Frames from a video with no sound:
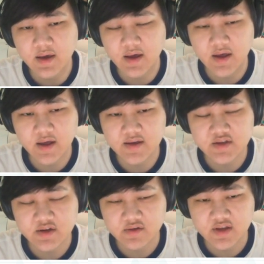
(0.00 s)
uh,
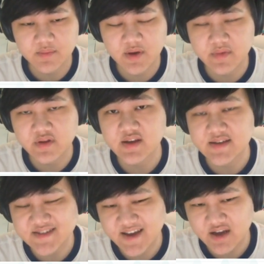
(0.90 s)
you know, keep on building
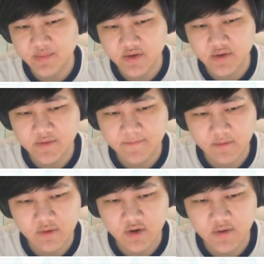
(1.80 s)
a tech build
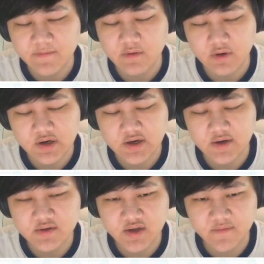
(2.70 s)
for
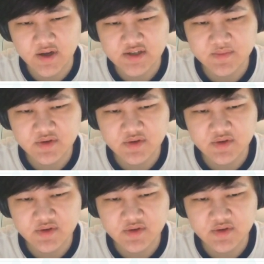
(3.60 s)
for Delphox,